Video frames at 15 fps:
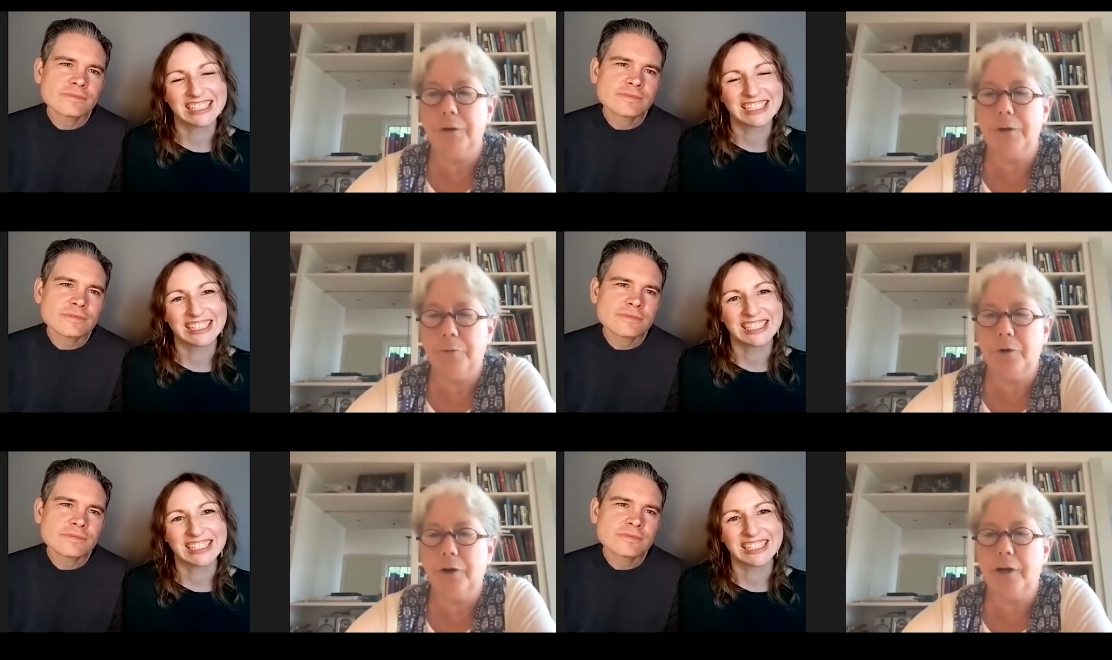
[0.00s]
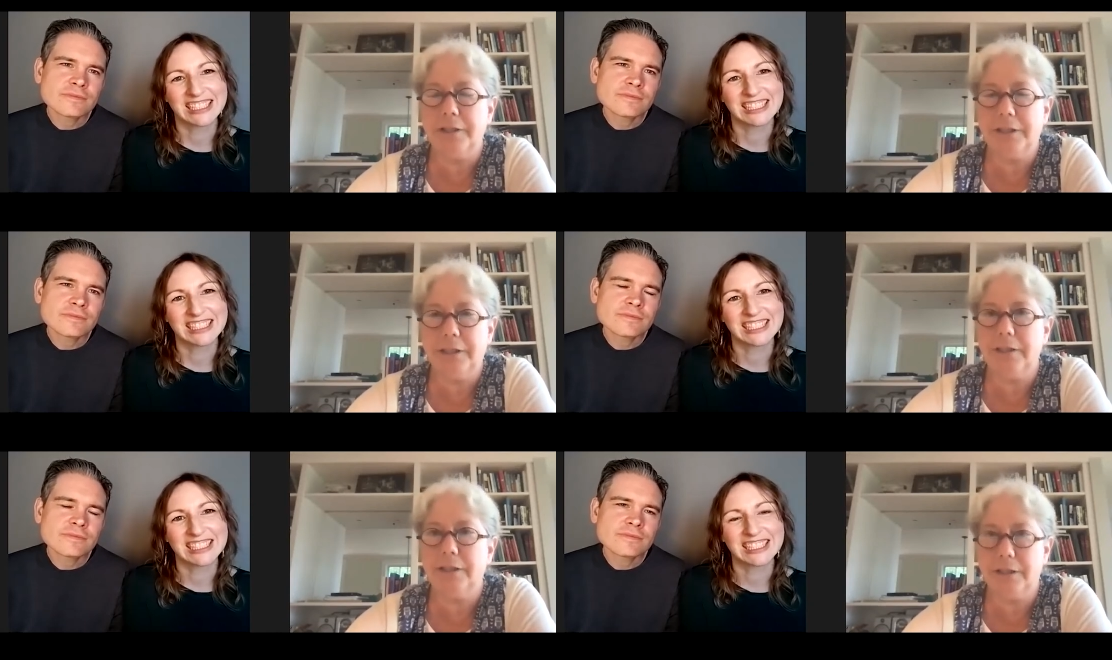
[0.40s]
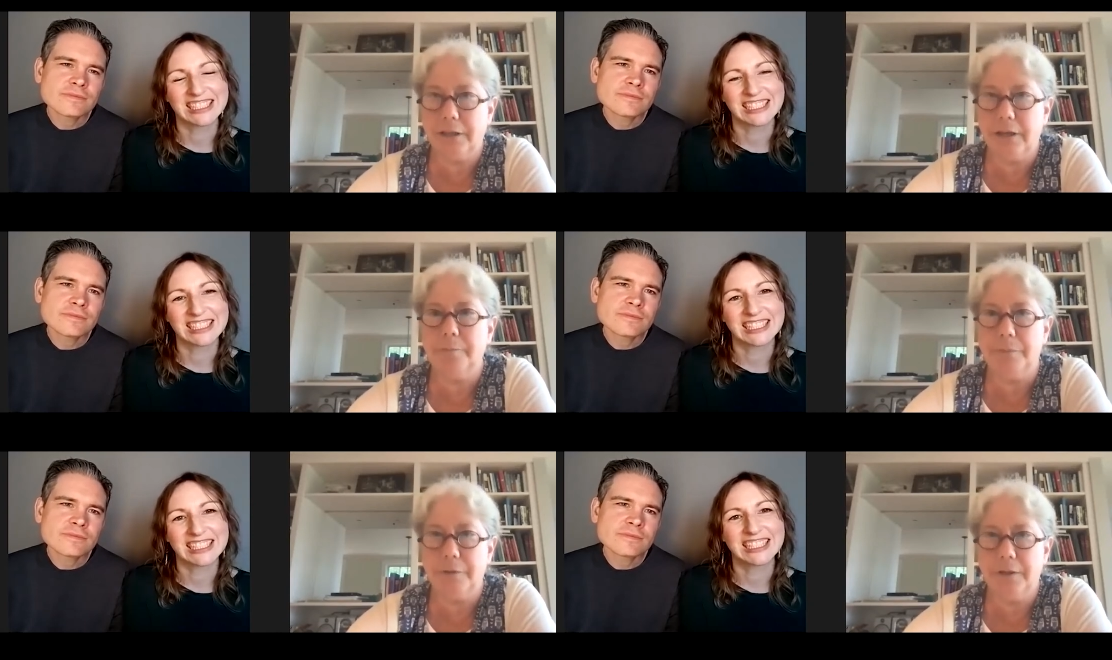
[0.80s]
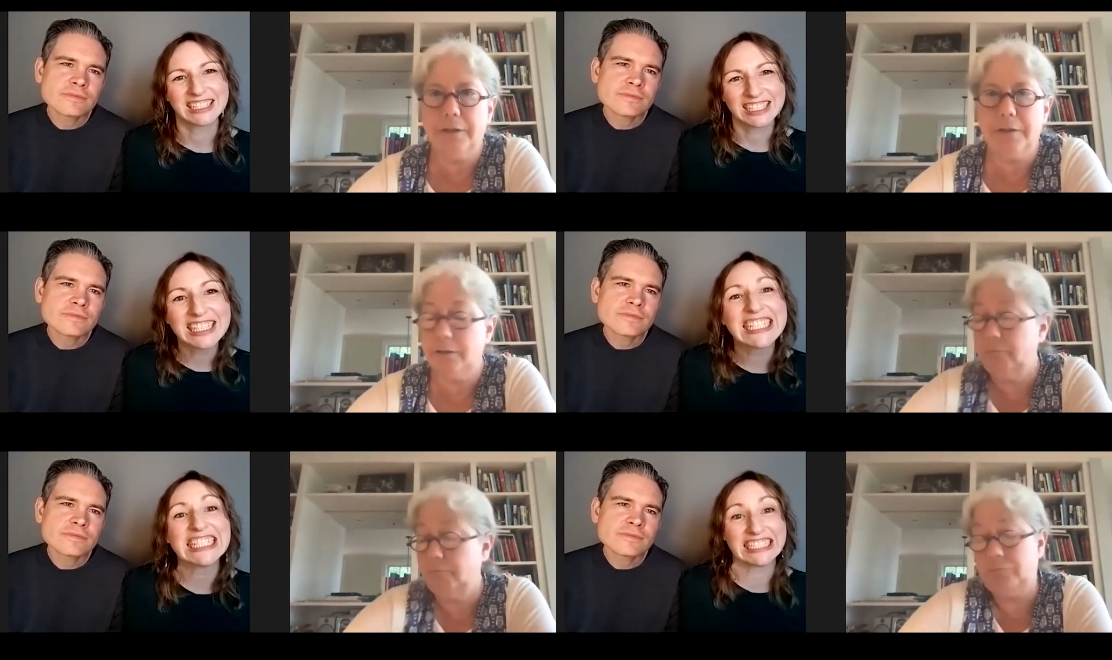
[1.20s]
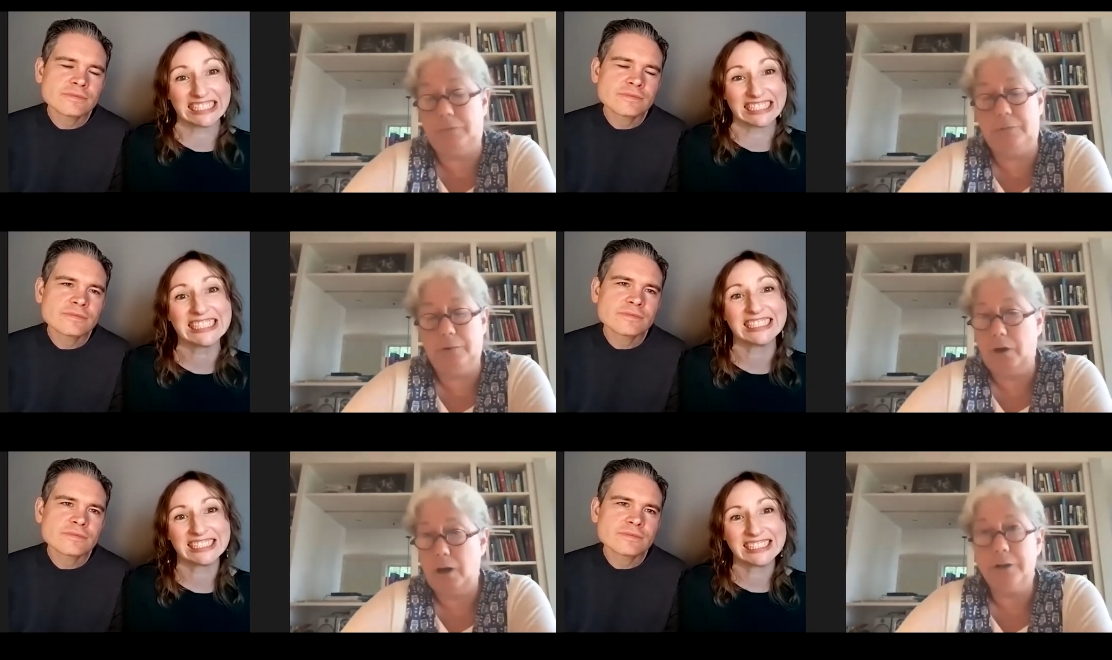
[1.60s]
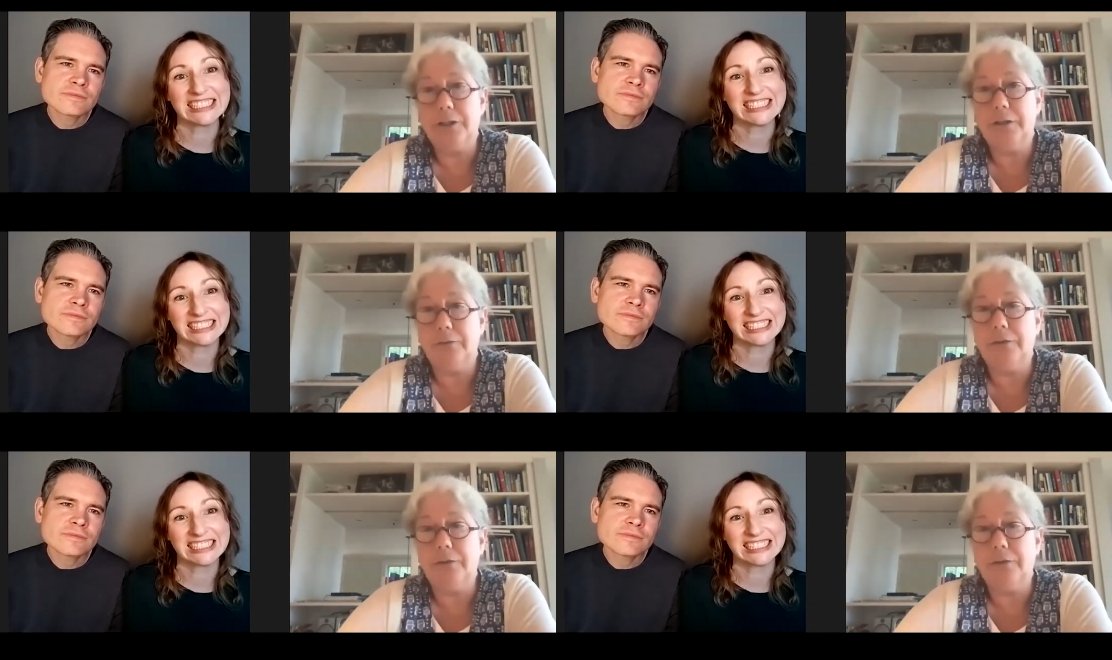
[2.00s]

Speaker 1: process, something, lots of